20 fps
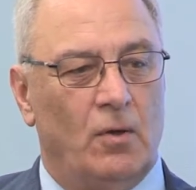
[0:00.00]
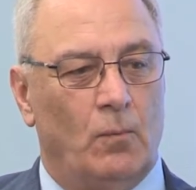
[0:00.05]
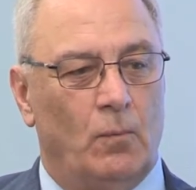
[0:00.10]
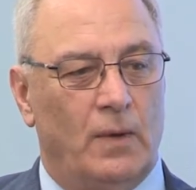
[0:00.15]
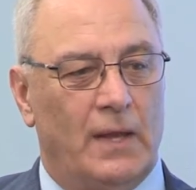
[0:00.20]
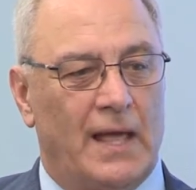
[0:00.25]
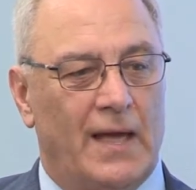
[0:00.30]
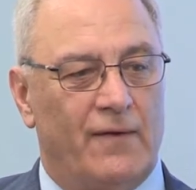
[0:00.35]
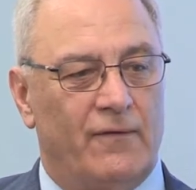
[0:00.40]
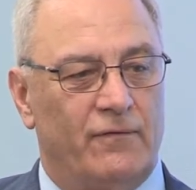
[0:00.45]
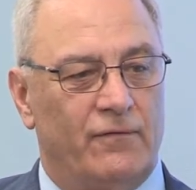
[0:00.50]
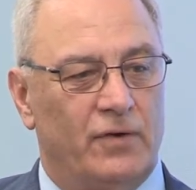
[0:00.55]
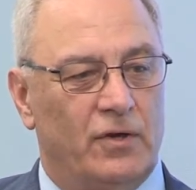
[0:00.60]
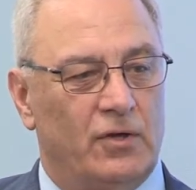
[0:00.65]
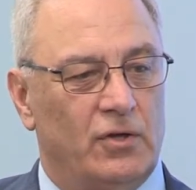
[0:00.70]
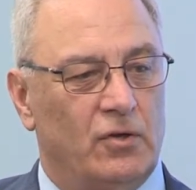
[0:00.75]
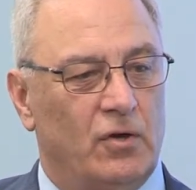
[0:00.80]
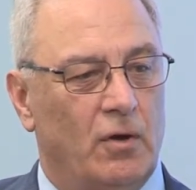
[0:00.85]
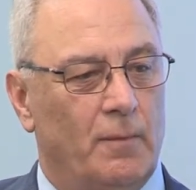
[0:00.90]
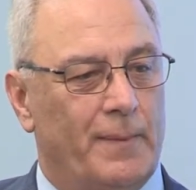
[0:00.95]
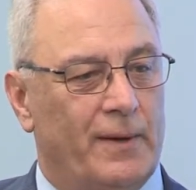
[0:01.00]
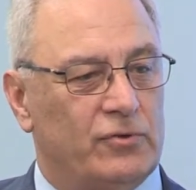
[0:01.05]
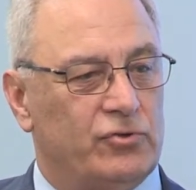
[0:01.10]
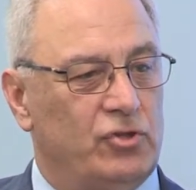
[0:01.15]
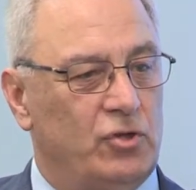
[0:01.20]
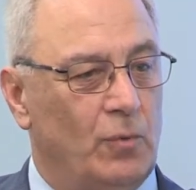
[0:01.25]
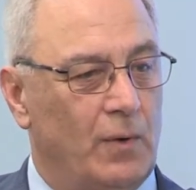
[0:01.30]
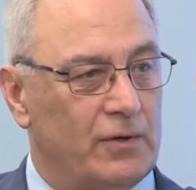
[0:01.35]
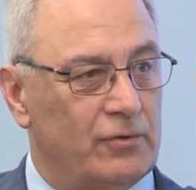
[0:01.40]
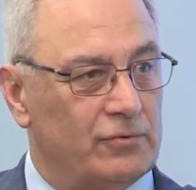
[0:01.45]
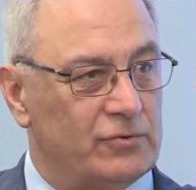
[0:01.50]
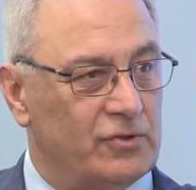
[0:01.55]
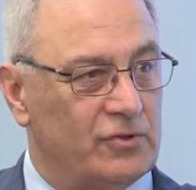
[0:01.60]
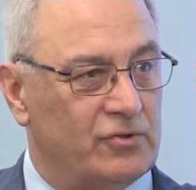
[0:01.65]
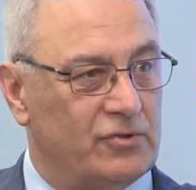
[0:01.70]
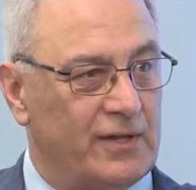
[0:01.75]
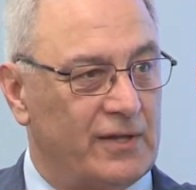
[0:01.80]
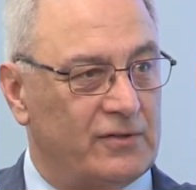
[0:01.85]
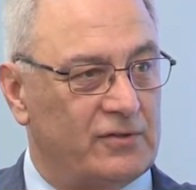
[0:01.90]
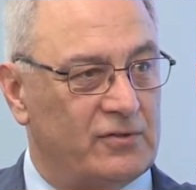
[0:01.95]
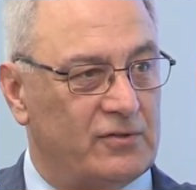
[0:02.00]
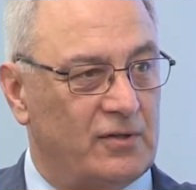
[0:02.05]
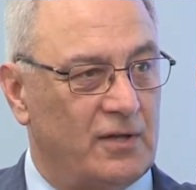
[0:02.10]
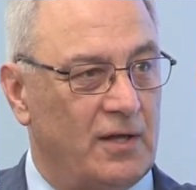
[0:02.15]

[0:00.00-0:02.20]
We have about 206